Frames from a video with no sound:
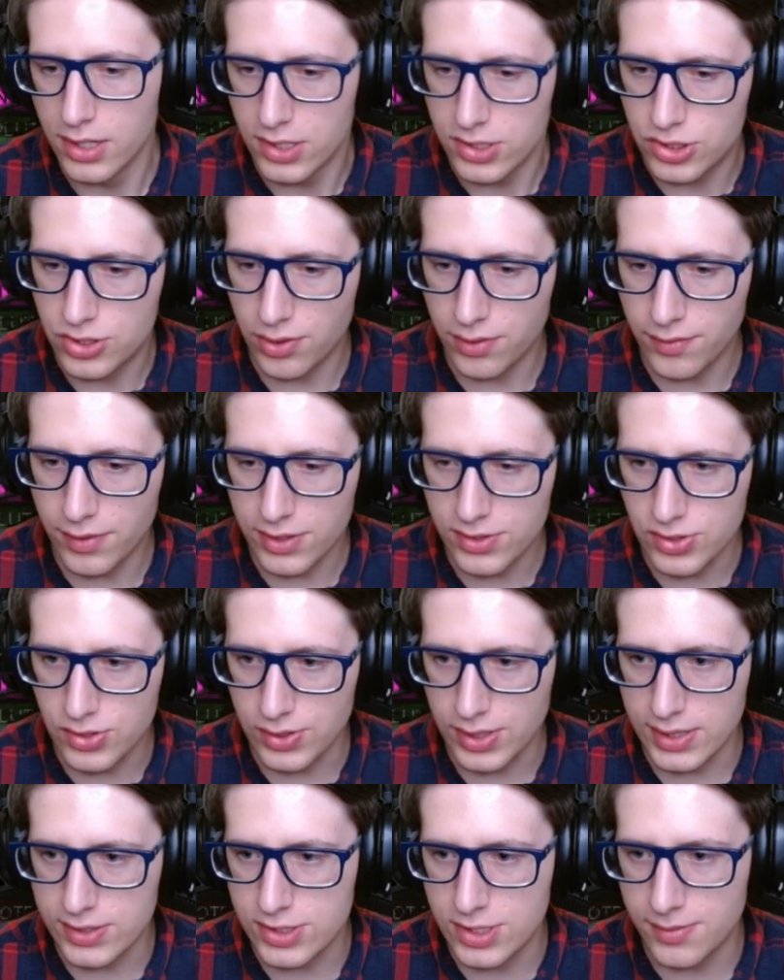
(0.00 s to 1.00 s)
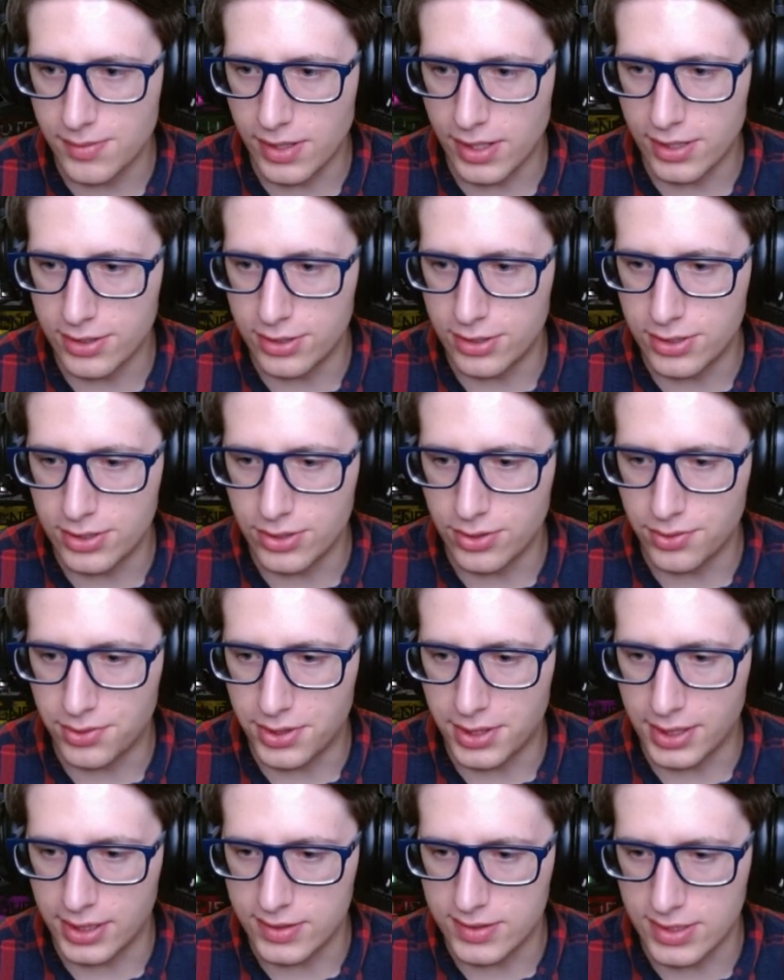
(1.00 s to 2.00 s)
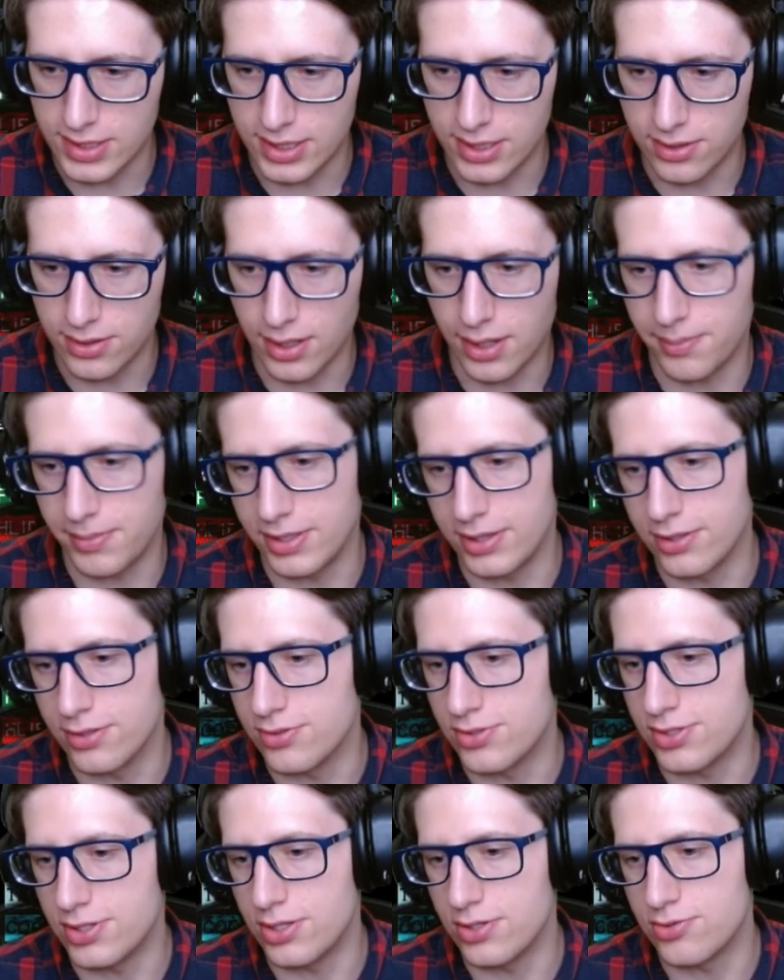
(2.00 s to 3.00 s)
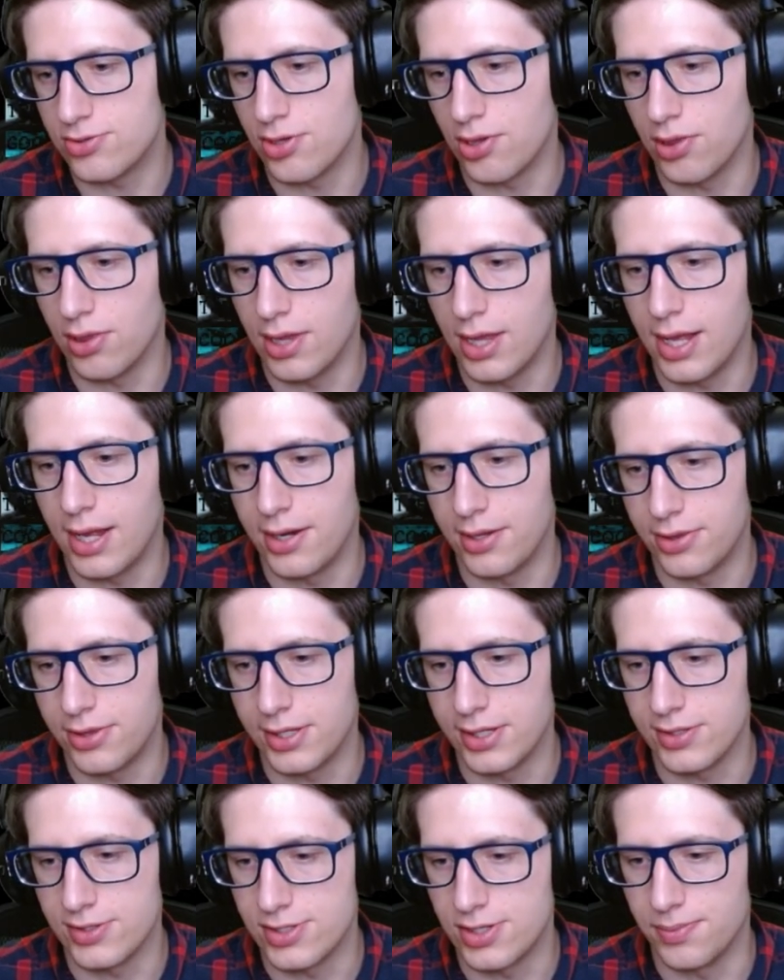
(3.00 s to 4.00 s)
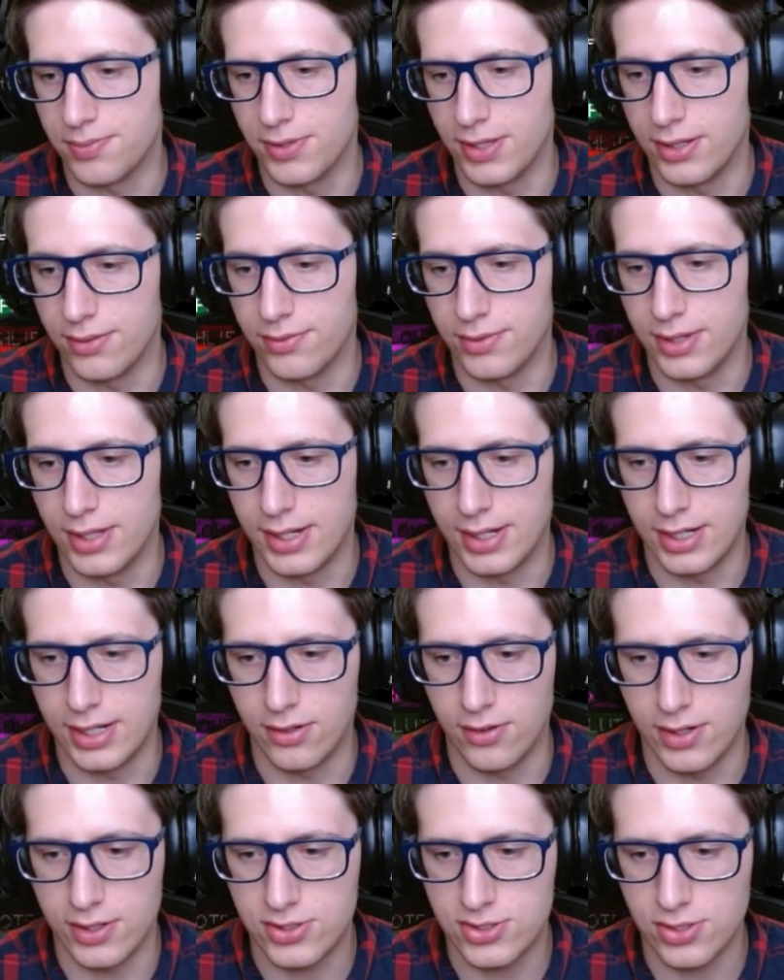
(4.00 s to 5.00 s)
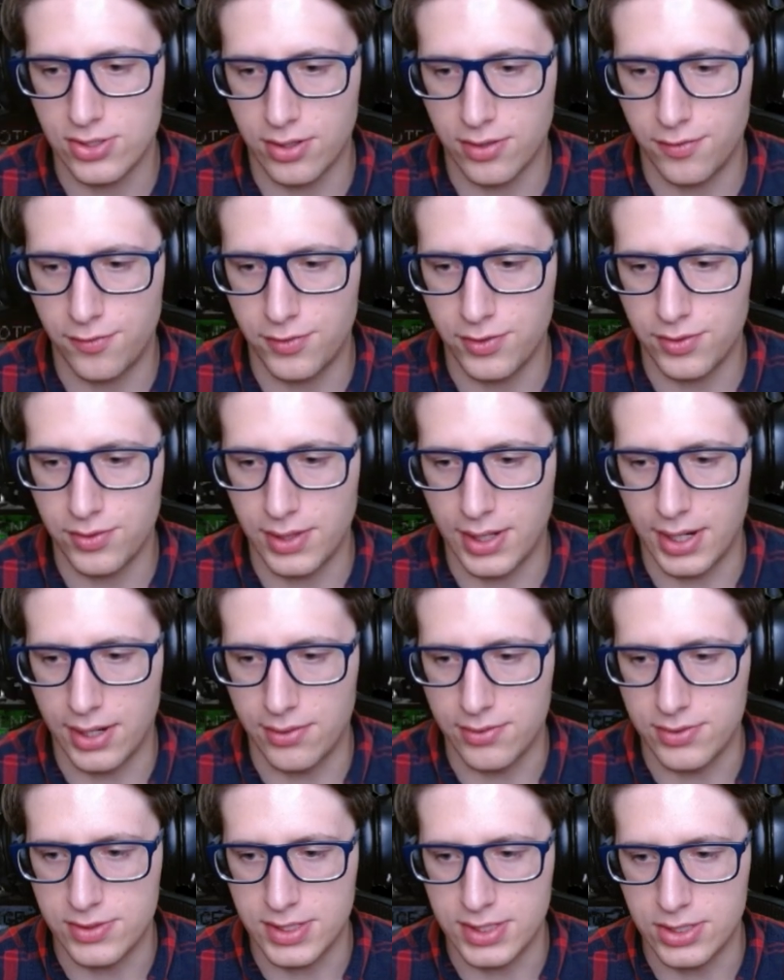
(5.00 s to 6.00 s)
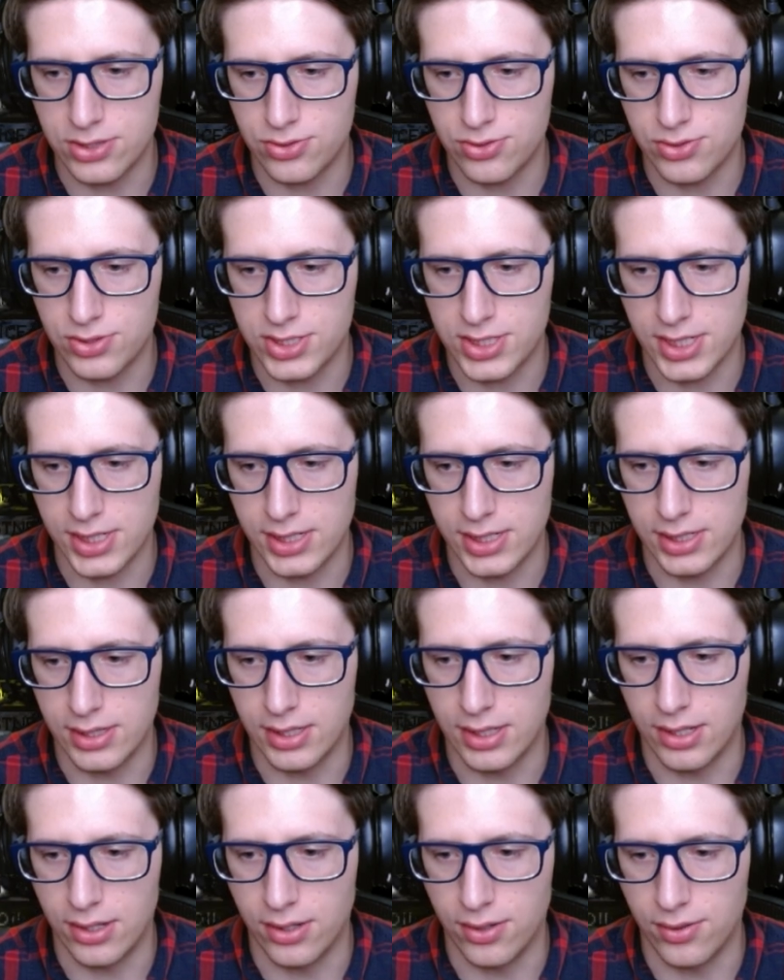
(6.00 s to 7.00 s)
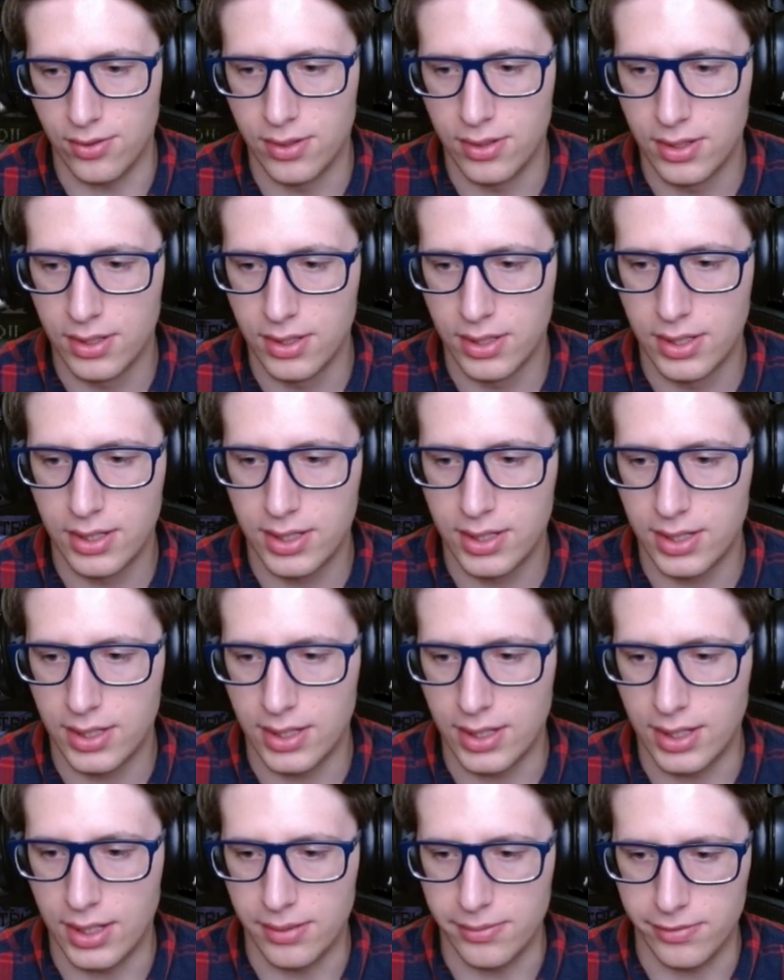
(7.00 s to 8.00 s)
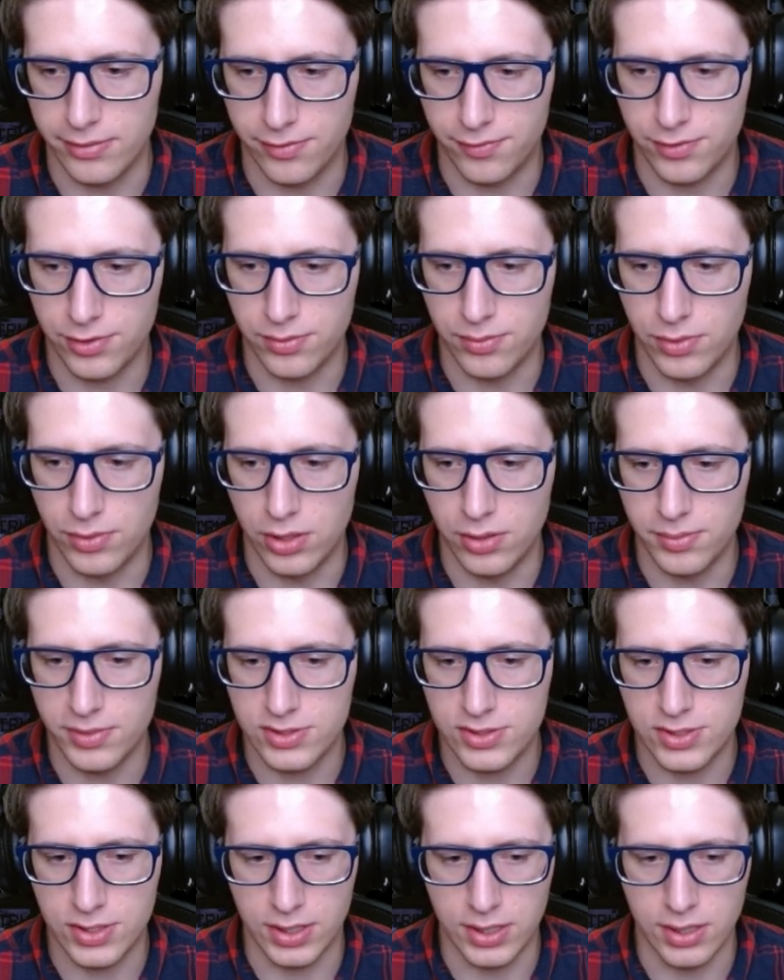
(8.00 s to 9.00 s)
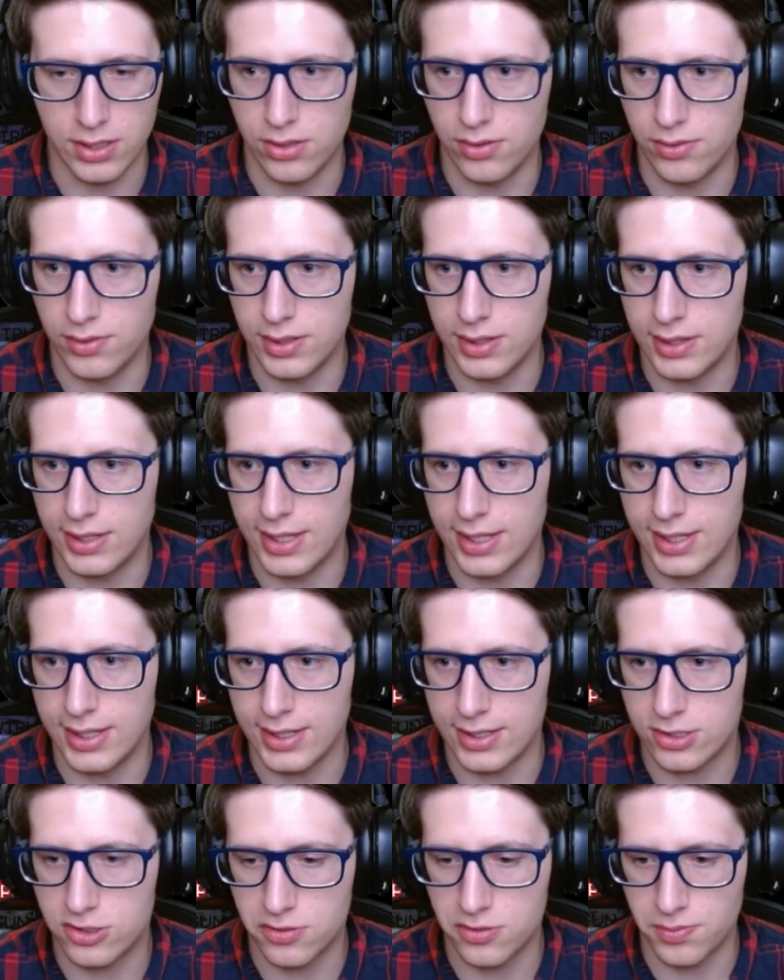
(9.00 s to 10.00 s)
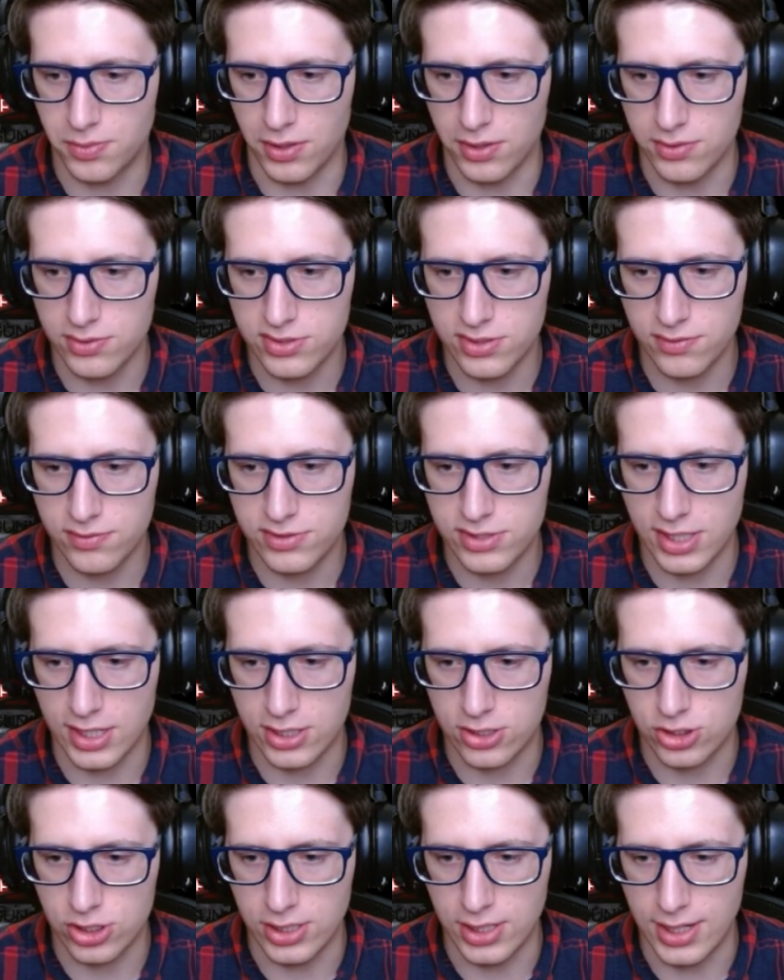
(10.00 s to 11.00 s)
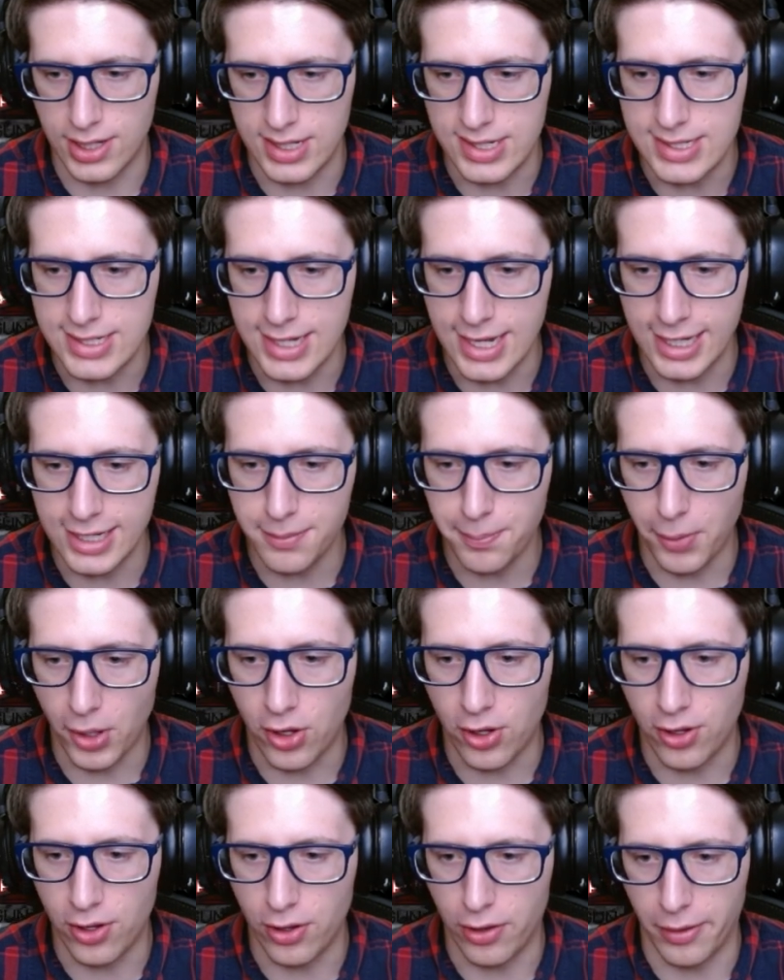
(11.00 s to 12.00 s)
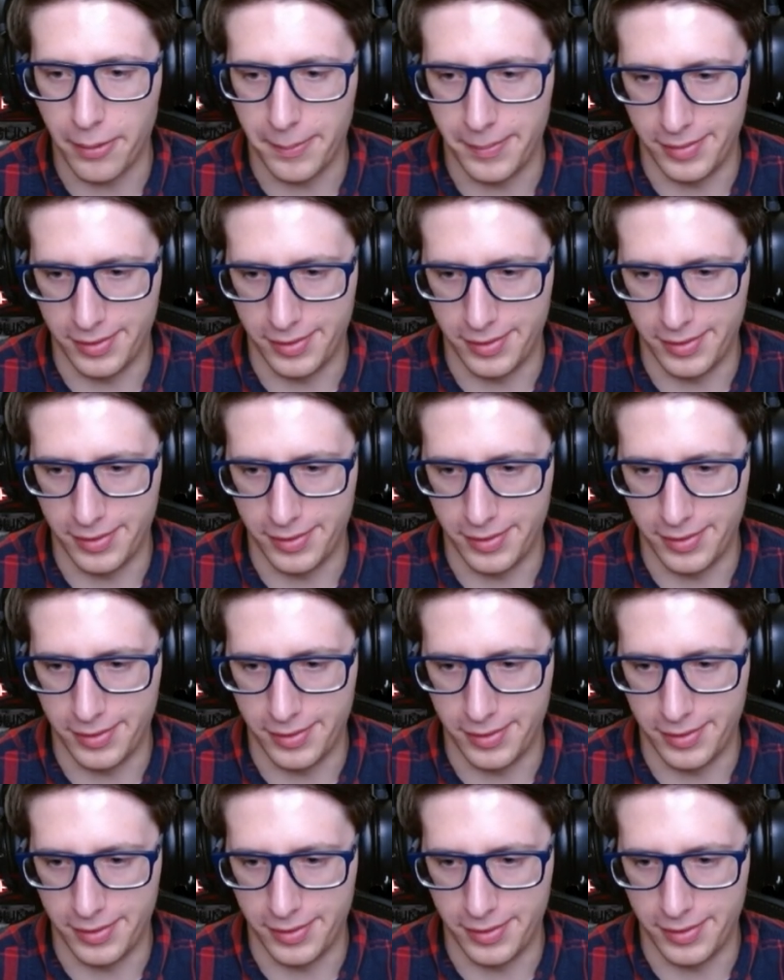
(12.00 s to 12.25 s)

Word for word: So we've also got some other new things in here. I mean, there's there's a lot of things to play with in here. I saw a few that I was interested in, though, um, a few moments ago in that explosive section. Napalm.